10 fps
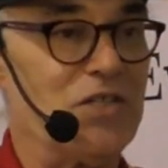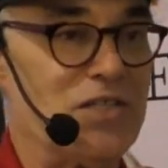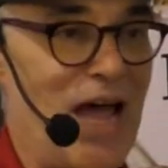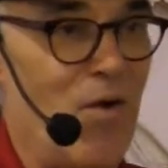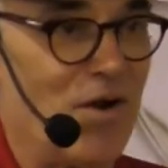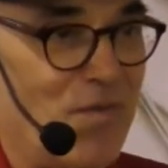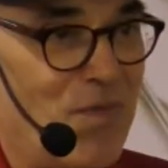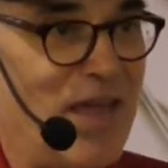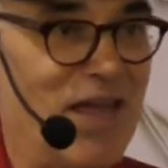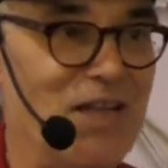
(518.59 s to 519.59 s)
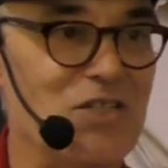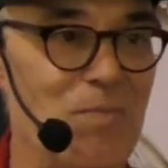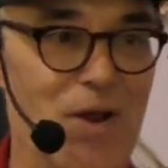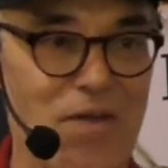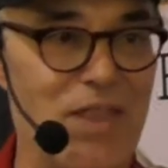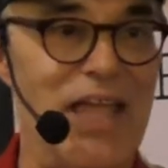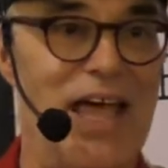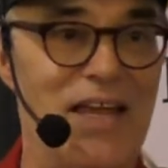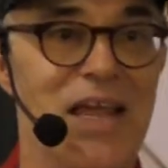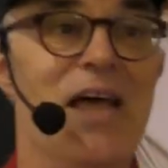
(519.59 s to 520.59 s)
and sour thing, and she put everything
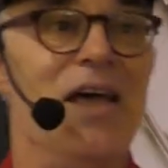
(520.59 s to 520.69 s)
in,